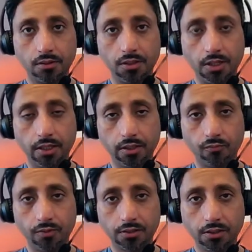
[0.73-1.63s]
Hi,
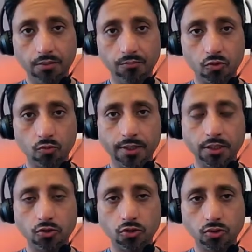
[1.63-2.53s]
welcome to my new
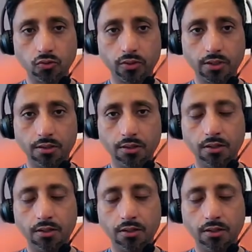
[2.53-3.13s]
tutorial.